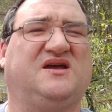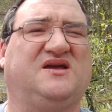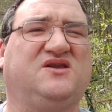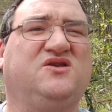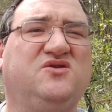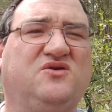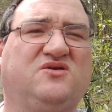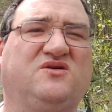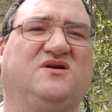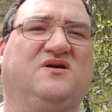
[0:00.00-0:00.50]
a
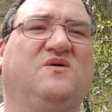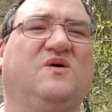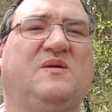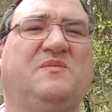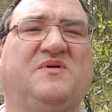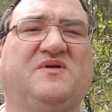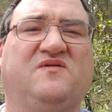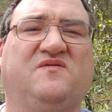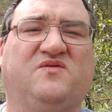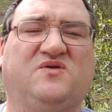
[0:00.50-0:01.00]
nuclear
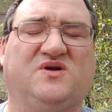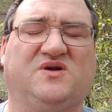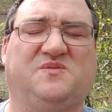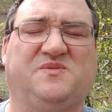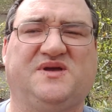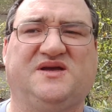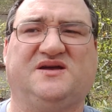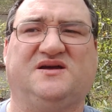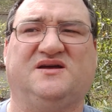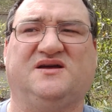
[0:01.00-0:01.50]
weapon for it to
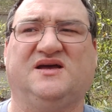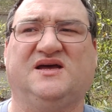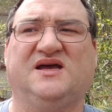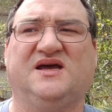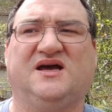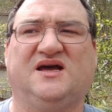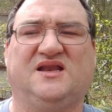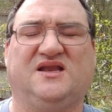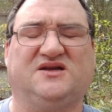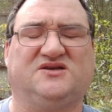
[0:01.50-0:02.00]
be an
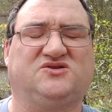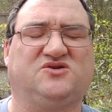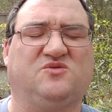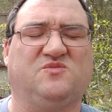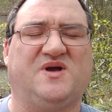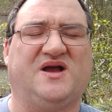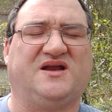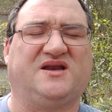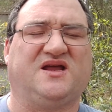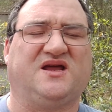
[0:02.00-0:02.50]

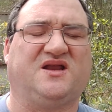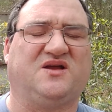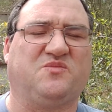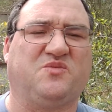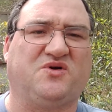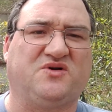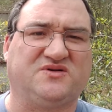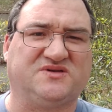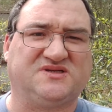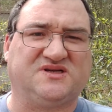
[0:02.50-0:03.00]
electromagnetic
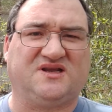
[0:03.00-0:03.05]
pulse.